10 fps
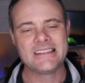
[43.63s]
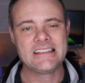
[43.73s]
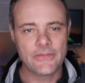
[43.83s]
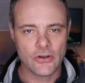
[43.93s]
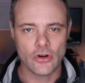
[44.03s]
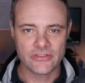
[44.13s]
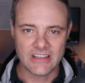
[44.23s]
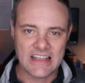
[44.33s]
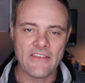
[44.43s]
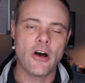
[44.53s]
difficult
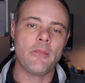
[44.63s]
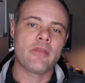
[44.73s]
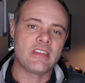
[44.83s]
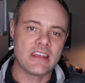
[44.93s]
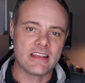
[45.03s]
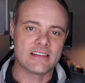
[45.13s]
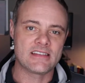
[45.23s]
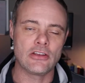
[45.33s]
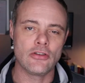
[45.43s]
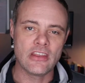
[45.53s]
to give up things
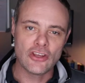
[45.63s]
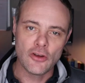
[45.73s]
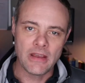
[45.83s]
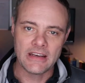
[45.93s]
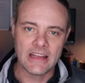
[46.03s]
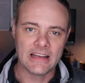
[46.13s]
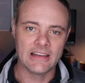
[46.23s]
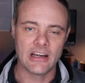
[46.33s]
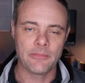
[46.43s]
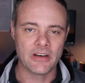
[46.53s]
that you think you may need later.